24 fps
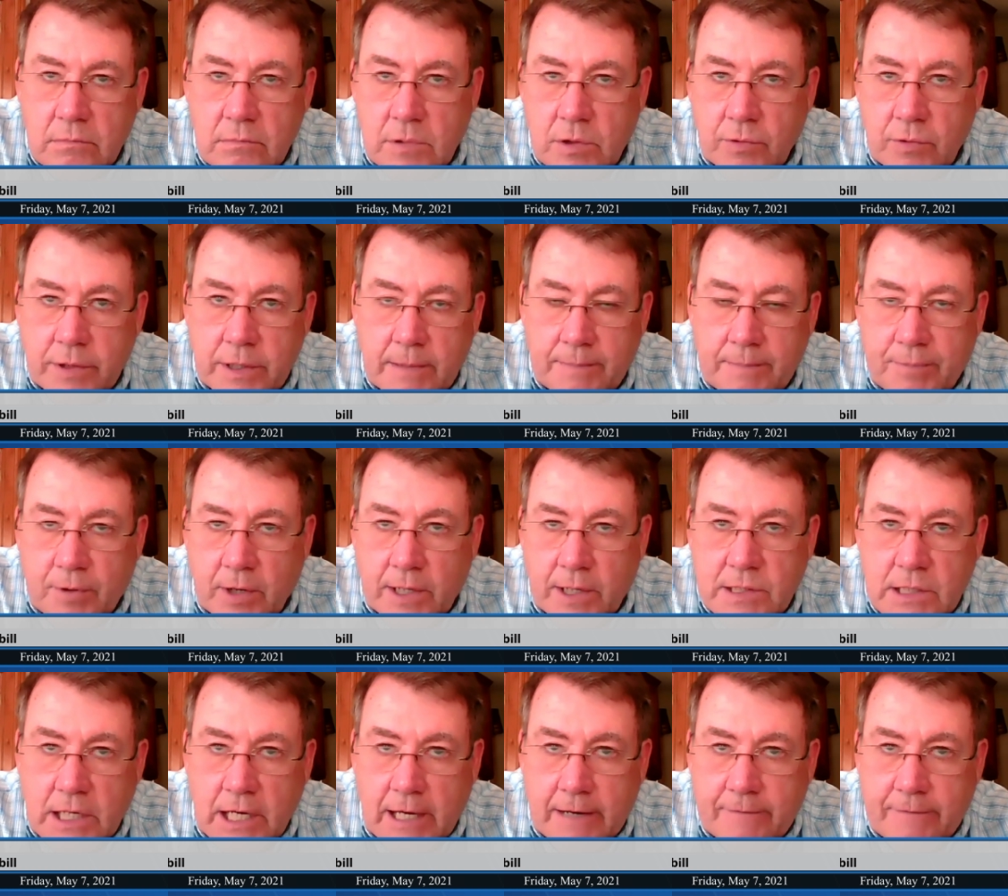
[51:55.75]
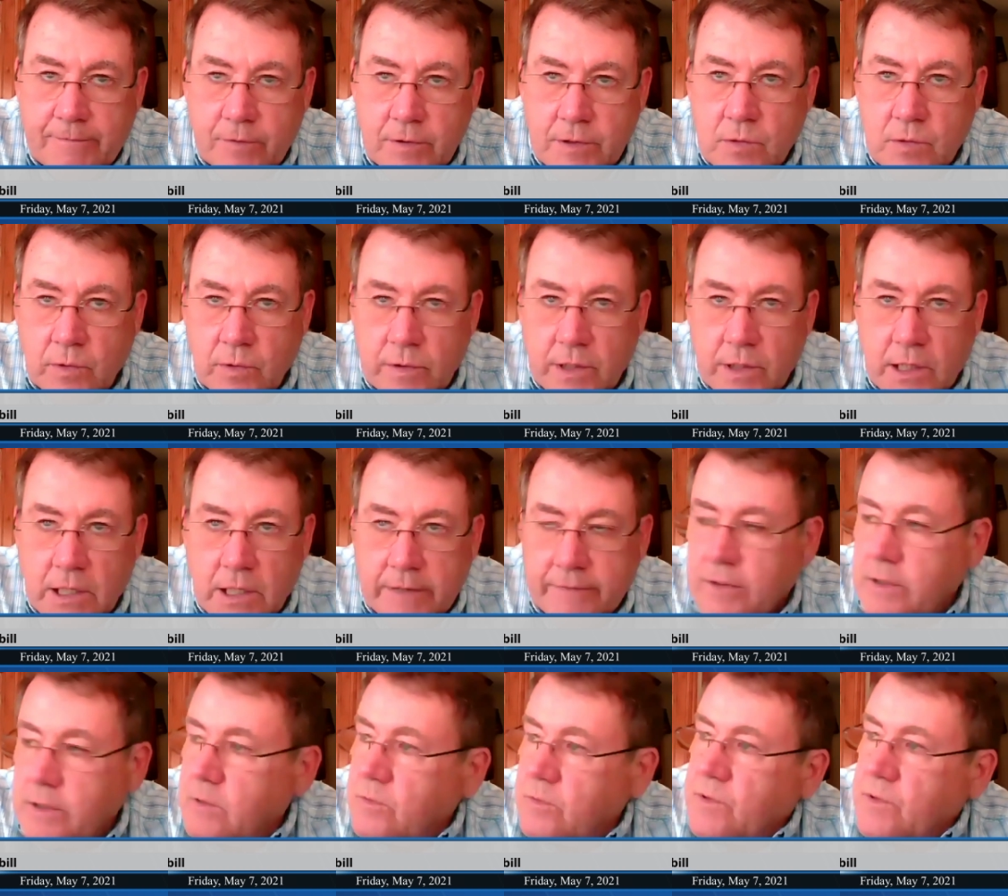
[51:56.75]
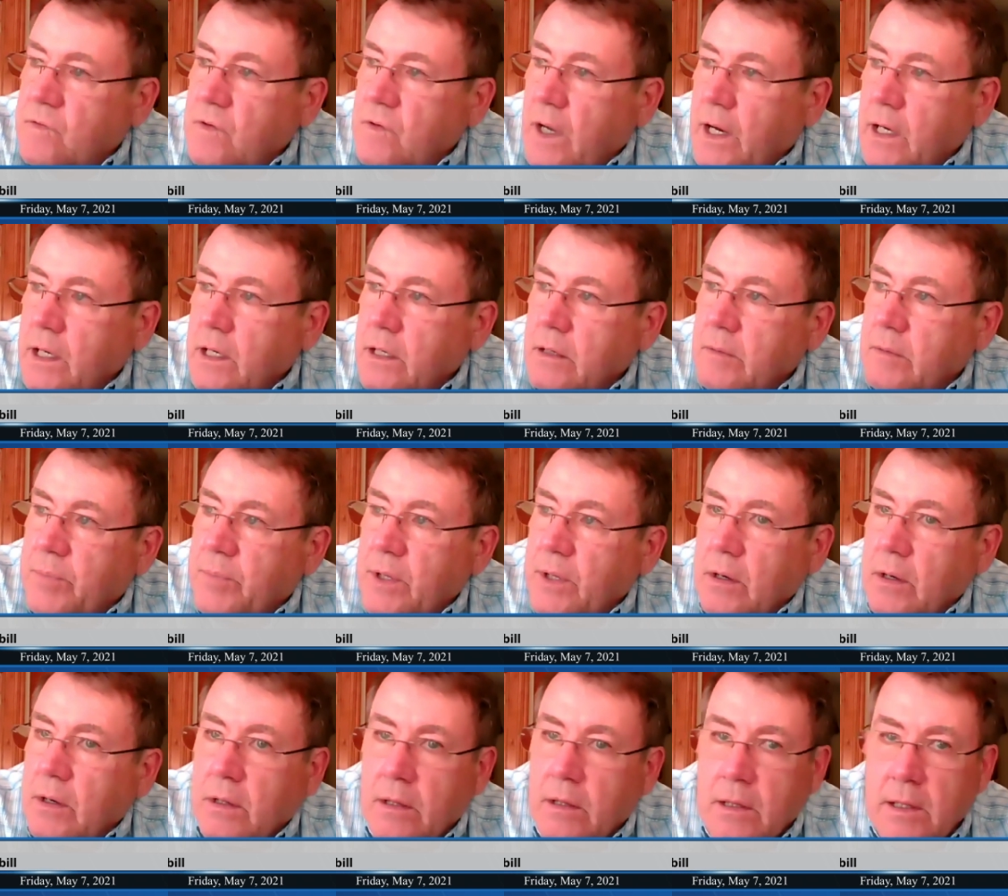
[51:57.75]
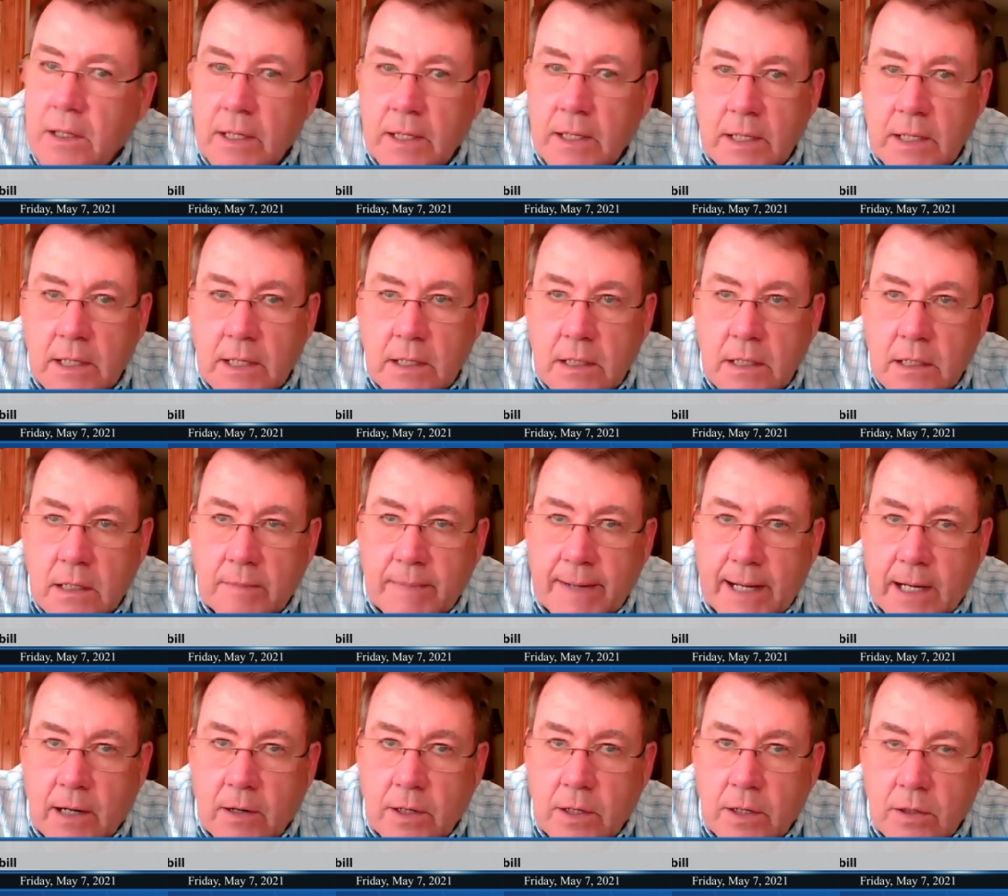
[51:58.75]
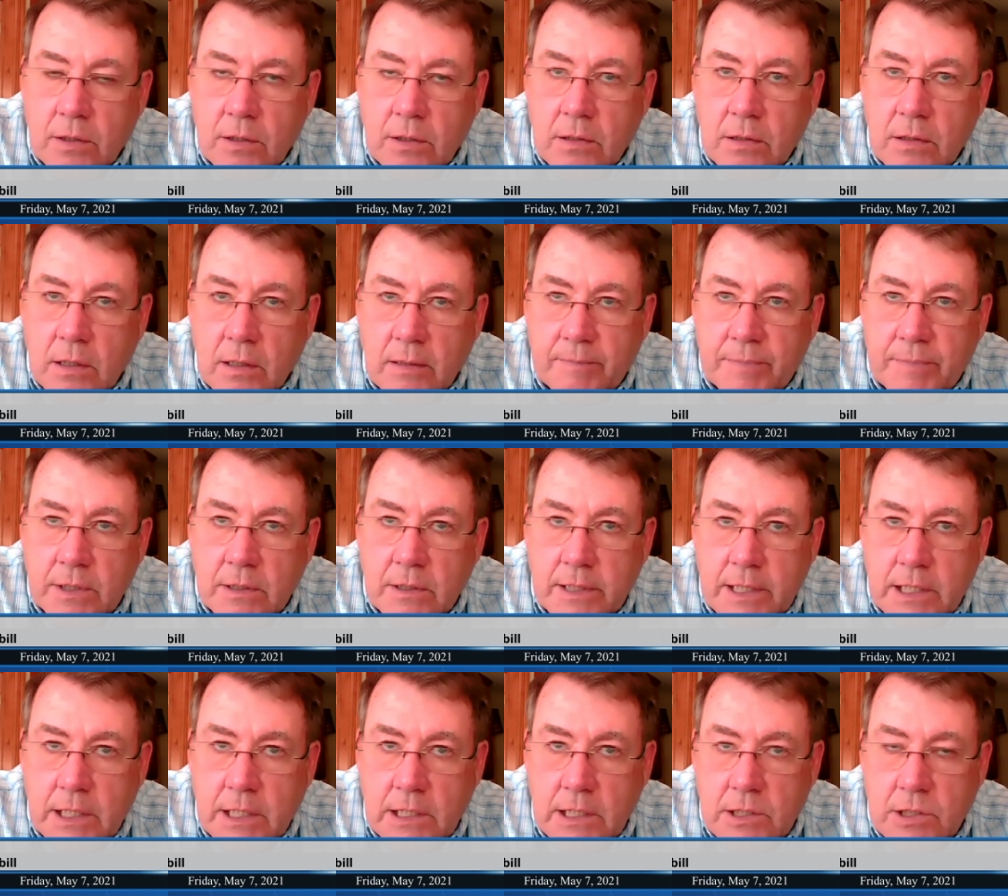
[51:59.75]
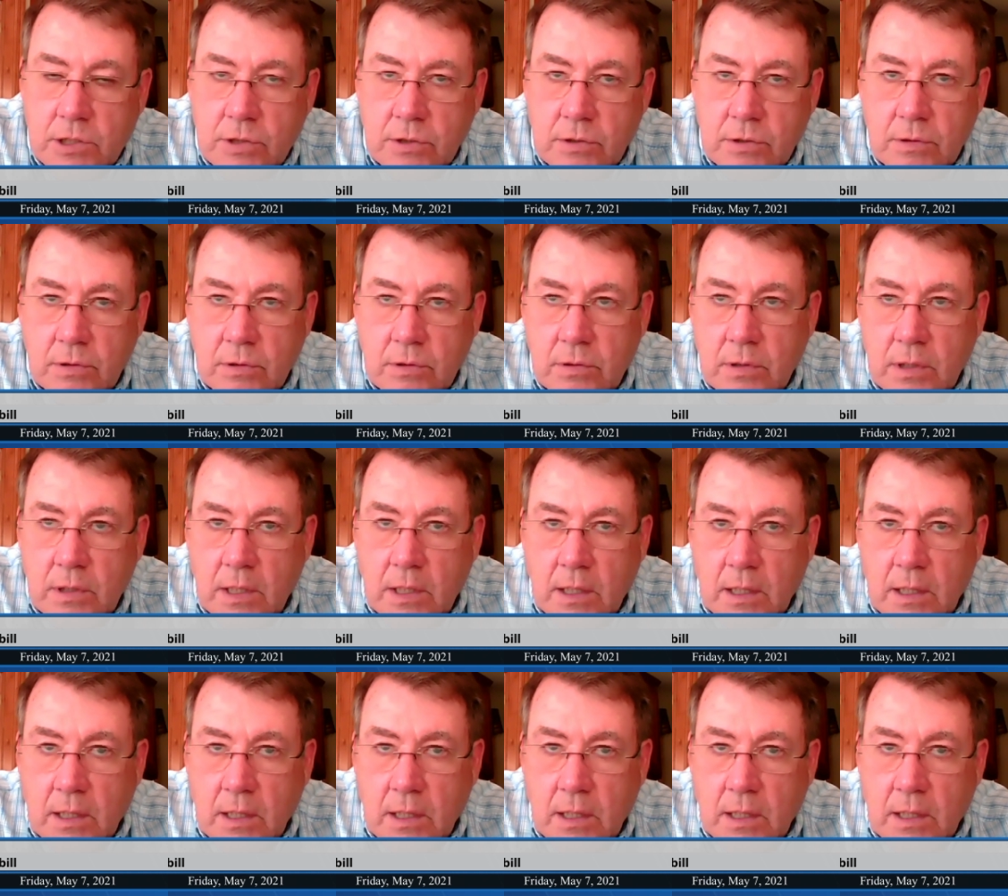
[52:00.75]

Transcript: doing a press conference when the governor was signing a bill about her ability to